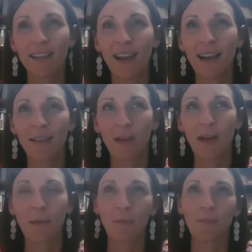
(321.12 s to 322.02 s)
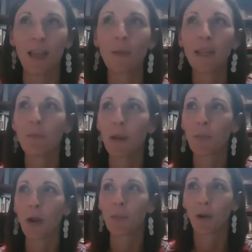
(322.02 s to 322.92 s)
that became my
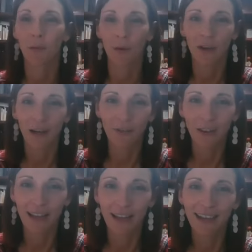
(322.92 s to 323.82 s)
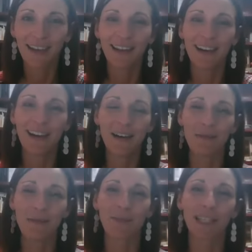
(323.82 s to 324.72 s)
primary work. I feel like,
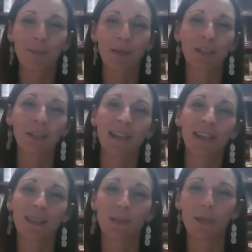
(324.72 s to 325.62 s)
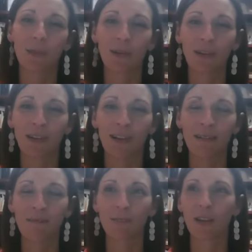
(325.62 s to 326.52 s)
especially as we were,
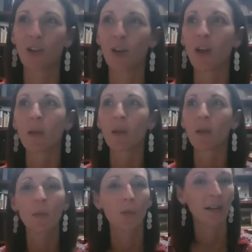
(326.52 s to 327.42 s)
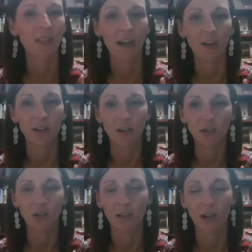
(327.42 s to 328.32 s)
a lot of people were kind of scared
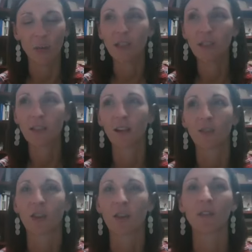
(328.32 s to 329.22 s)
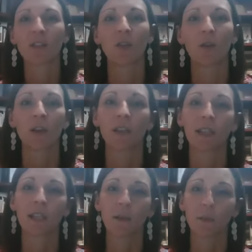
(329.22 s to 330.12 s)
initially to come into the doctor's office, so our
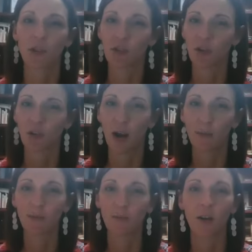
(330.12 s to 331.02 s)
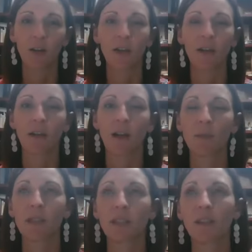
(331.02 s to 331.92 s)
clinic numbers dropped fairly
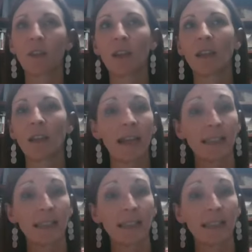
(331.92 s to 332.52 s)
significantly,